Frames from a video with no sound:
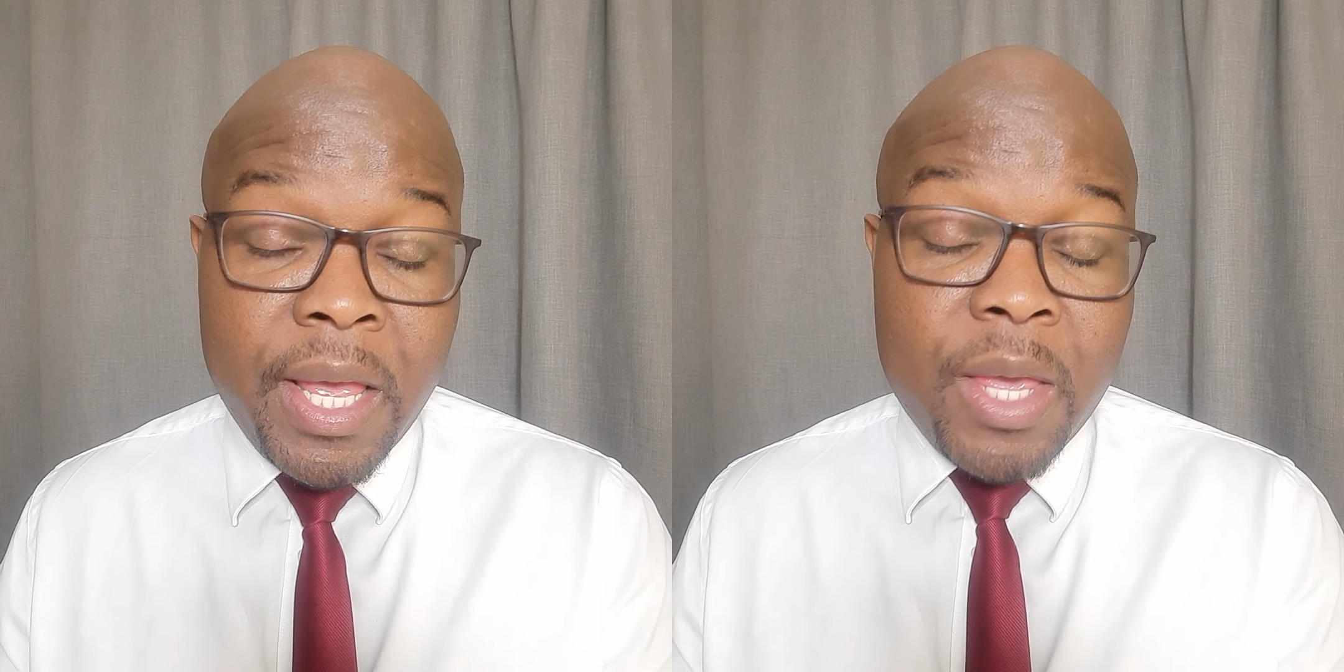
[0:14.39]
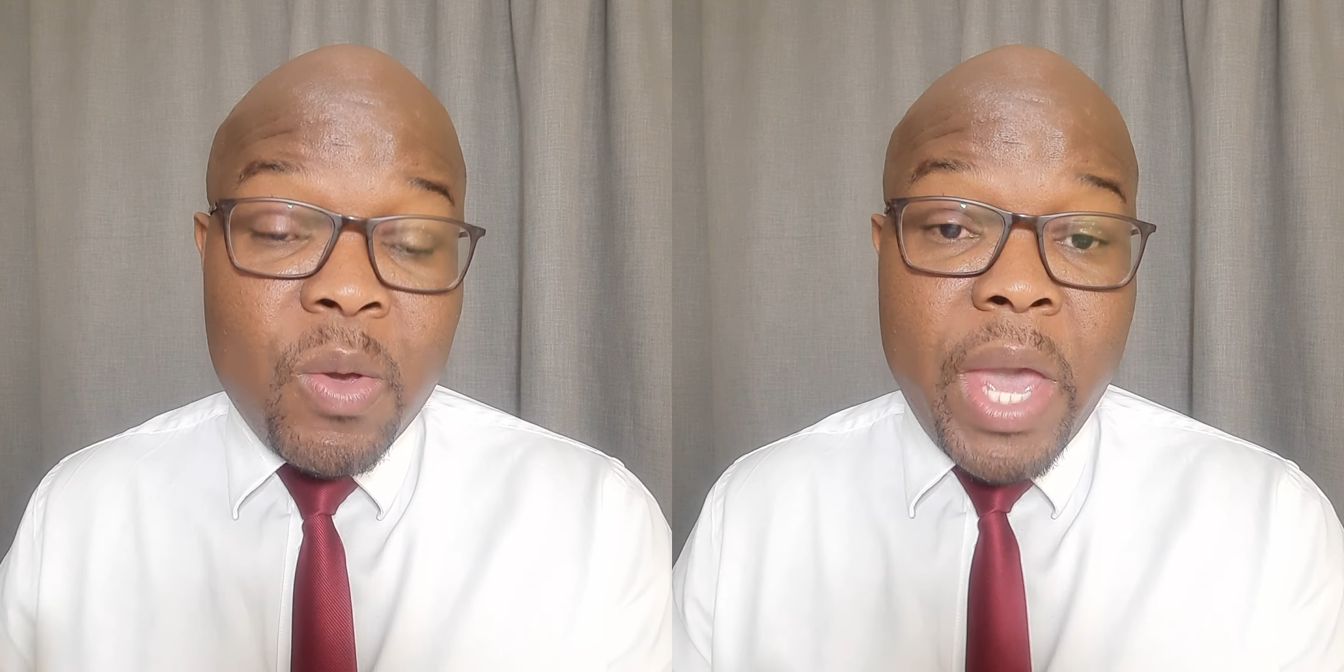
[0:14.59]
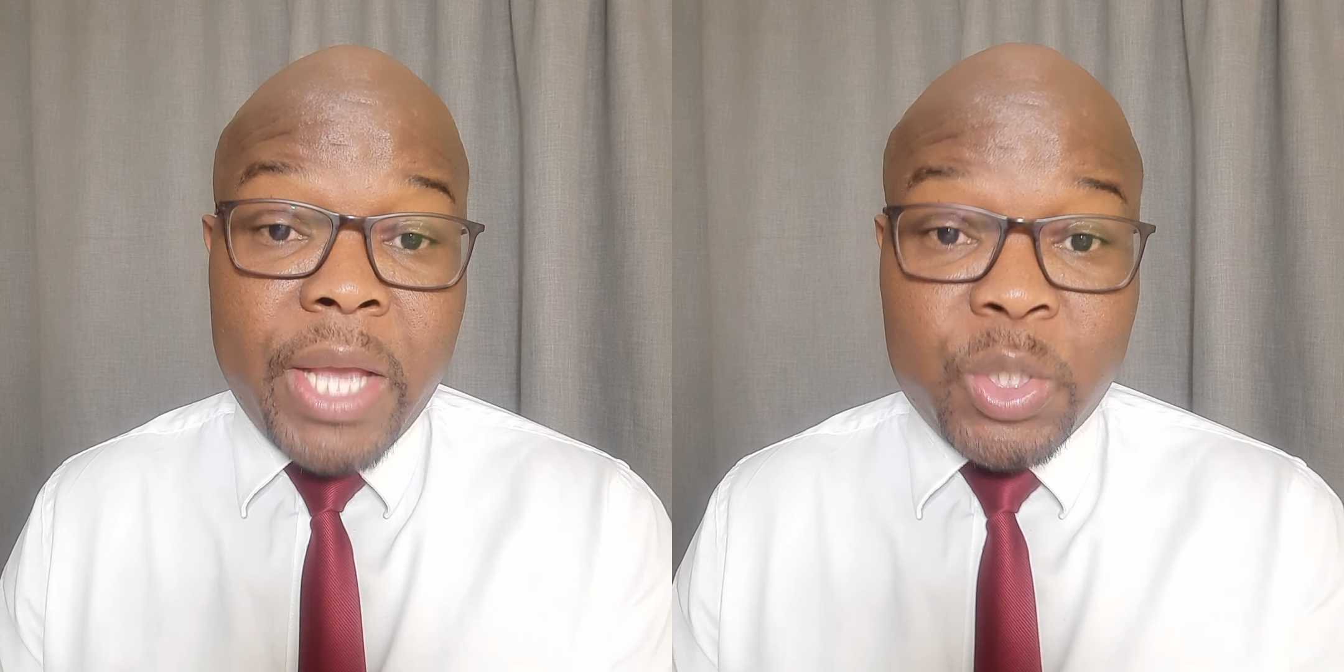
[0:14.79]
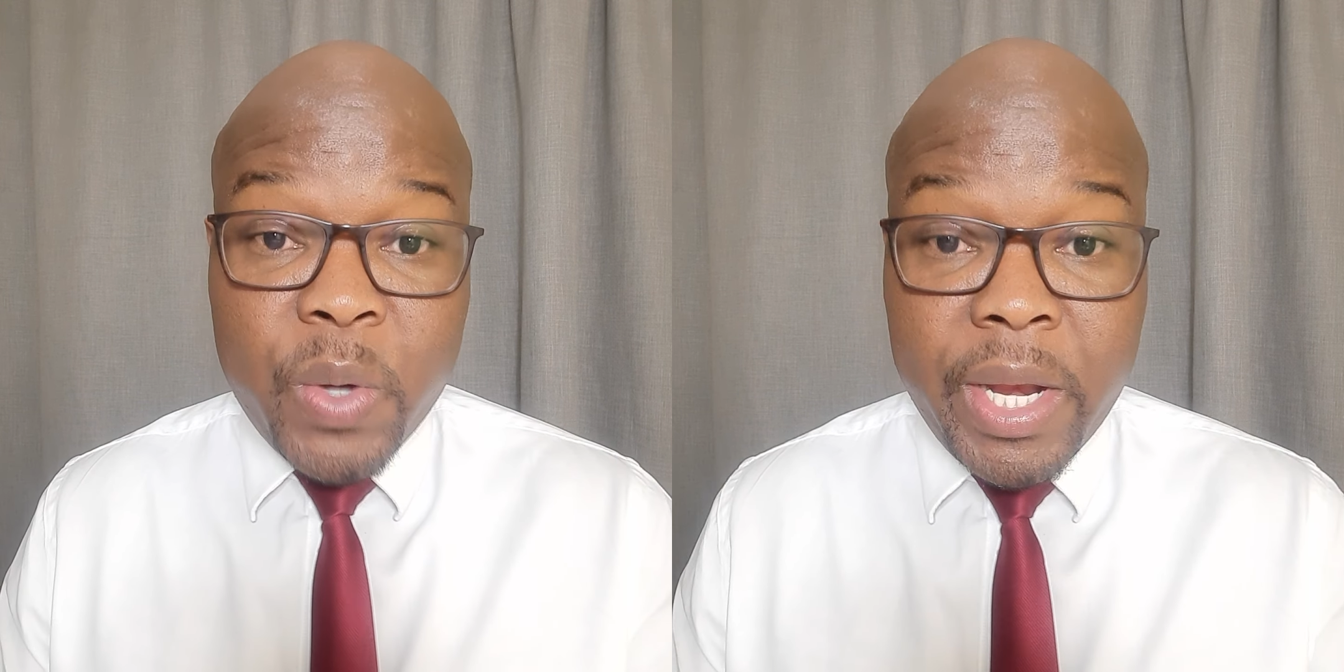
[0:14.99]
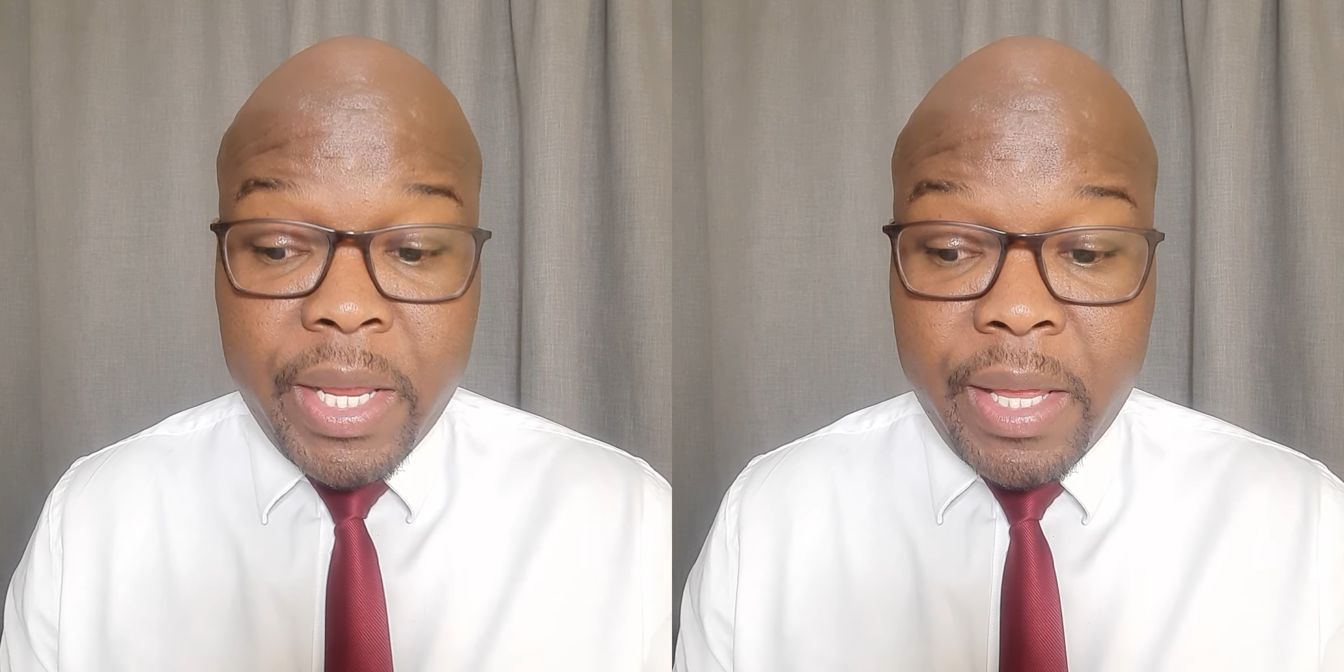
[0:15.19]
you
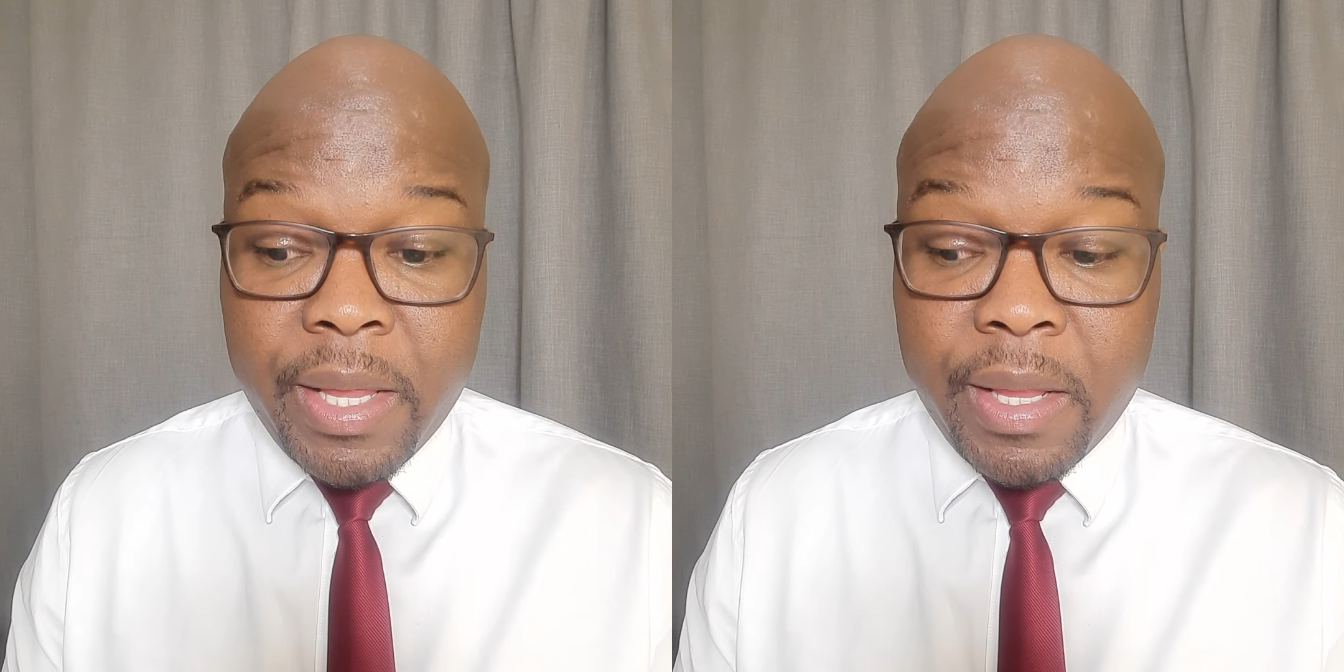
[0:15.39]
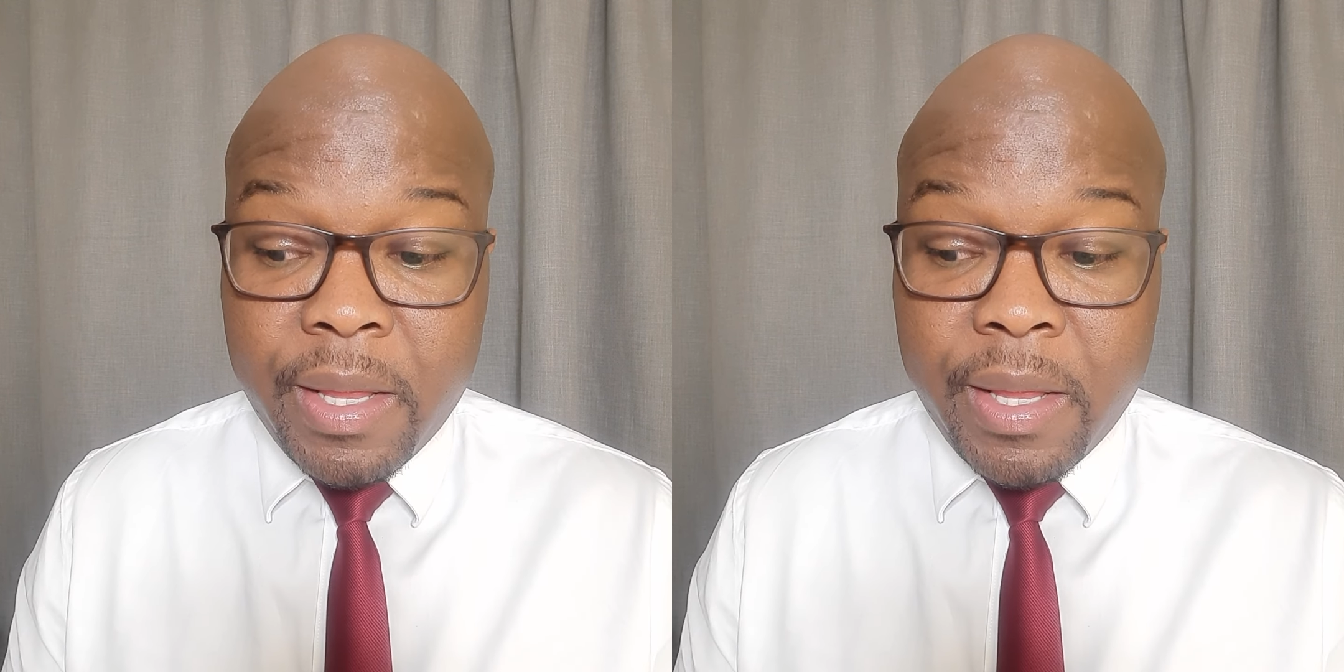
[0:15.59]
actually